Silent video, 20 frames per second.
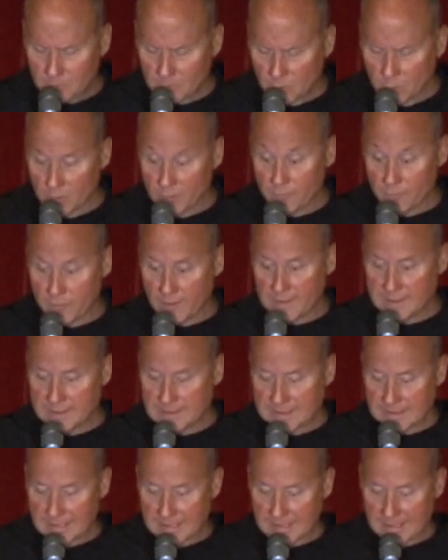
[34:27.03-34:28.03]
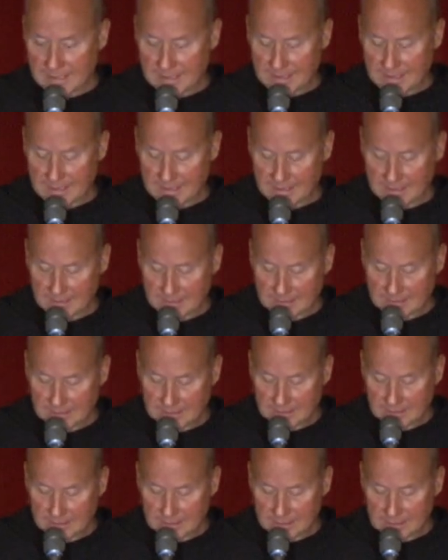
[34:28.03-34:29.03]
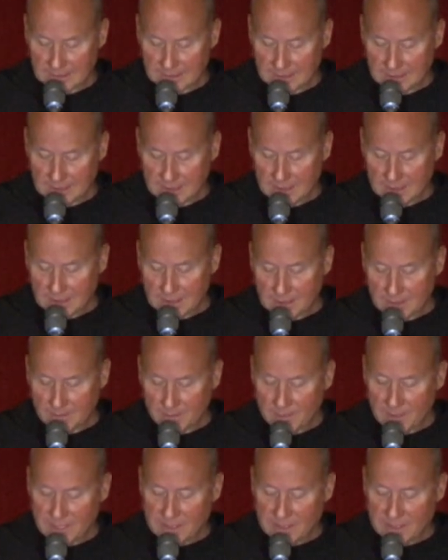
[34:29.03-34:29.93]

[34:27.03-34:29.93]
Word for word: We're afraid to say anything. But